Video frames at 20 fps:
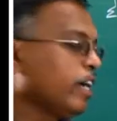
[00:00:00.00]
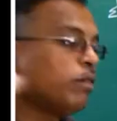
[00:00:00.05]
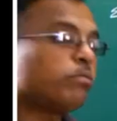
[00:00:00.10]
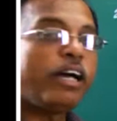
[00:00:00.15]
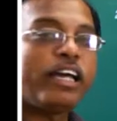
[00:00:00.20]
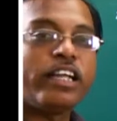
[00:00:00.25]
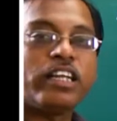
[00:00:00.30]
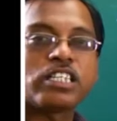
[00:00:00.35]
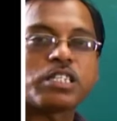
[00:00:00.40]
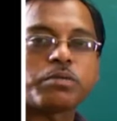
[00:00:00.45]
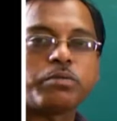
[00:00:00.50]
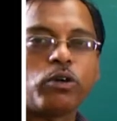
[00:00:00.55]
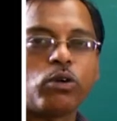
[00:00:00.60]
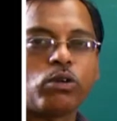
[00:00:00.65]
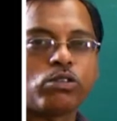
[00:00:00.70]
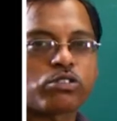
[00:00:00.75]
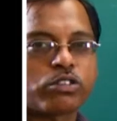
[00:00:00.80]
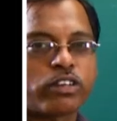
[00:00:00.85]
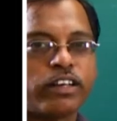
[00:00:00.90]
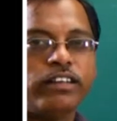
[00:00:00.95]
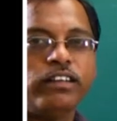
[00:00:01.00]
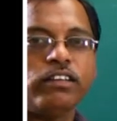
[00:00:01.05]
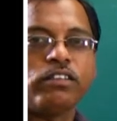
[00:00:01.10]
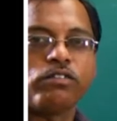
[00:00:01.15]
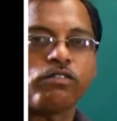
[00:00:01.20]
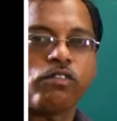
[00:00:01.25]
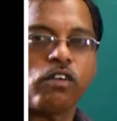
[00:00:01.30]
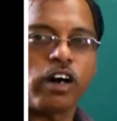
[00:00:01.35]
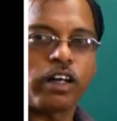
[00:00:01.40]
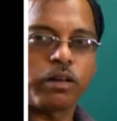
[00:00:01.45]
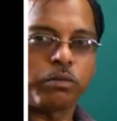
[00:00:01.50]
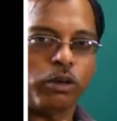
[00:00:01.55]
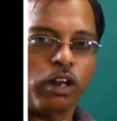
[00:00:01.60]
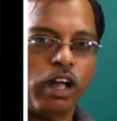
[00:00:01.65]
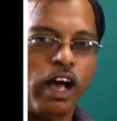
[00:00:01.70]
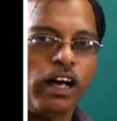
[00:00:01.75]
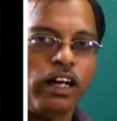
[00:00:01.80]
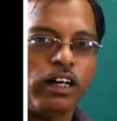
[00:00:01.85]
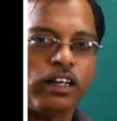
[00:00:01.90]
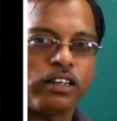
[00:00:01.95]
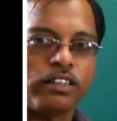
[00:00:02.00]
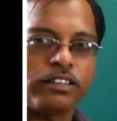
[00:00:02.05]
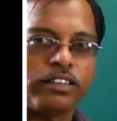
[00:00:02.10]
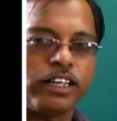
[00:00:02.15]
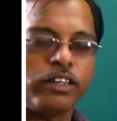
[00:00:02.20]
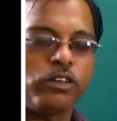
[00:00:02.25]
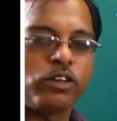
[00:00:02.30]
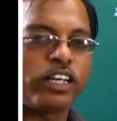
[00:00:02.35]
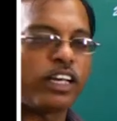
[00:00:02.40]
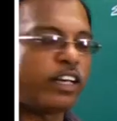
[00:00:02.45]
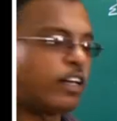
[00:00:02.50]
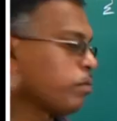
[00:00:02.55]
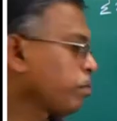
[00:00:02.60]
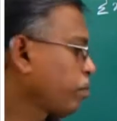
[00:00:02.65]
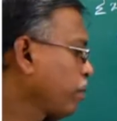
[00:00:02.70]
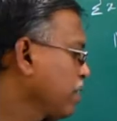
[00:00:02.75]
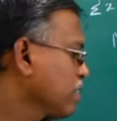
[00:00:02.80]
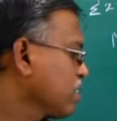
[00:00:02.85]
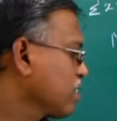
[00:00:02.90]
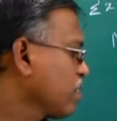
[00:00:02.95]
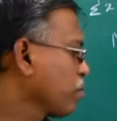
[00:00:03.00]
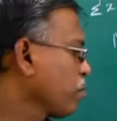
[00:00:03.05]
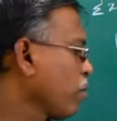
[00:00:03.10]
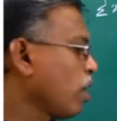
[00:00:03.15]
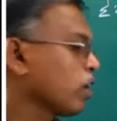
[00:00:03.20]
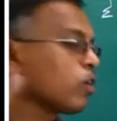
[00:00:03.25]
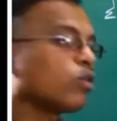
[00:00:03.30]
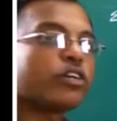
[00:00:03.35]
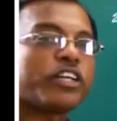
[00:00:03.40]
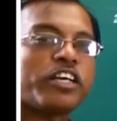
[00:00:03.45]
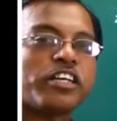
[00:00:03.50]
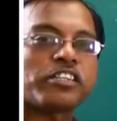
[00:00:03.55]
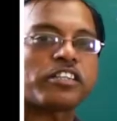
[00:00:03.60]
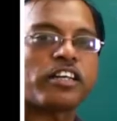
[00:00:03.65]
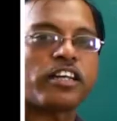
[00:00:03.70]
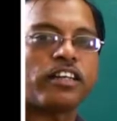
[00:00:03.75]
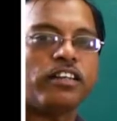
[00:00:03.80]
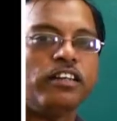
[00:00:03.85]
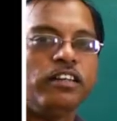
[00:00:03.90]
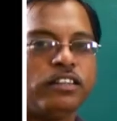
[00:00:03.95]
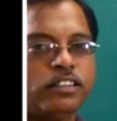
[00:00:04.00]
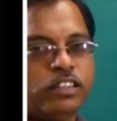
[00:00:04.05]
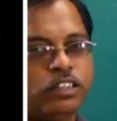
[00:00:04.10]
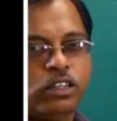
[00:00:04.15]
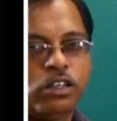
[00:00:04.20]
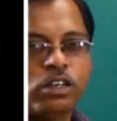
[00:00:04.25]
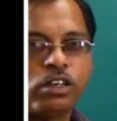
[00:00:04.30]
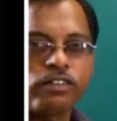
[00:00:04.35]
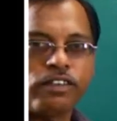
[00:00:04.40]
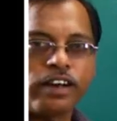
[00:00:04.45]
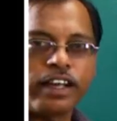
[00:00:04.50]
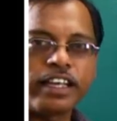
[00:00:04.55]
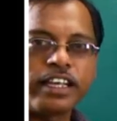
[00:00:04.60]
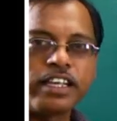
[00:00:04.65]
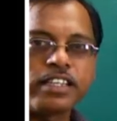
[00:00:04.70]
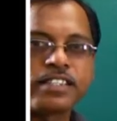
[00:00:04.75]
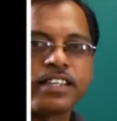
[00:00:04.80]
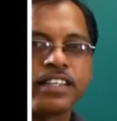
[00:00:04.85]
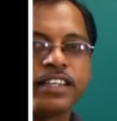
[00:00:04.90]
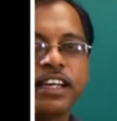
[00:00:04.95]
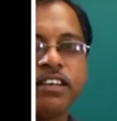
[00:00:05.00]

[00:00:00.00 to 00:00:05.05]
a minus b whole square formula. Then you can apply sigma notation for each and